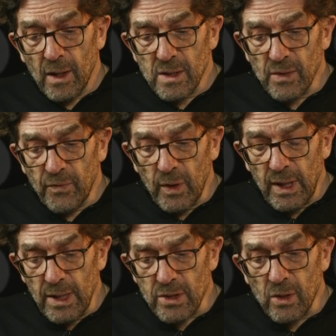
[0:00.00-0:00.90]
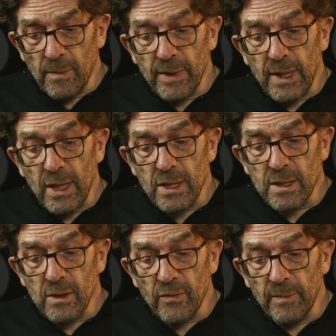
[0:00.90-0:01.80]
So for each
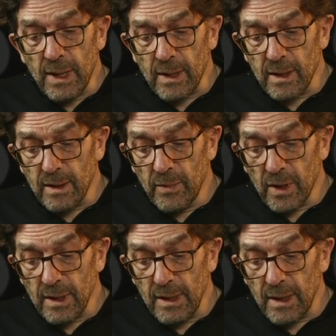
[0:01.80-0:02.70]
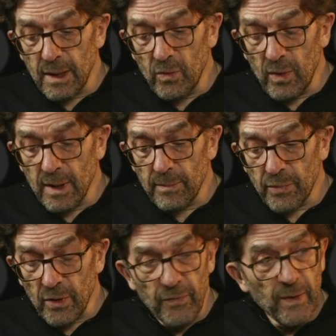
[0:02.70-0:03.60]
combination of market model and
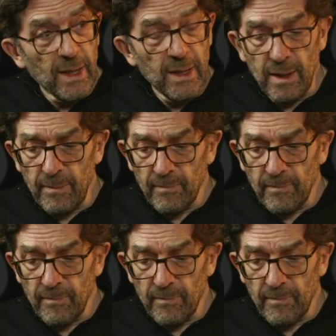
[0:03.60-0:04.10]
profile,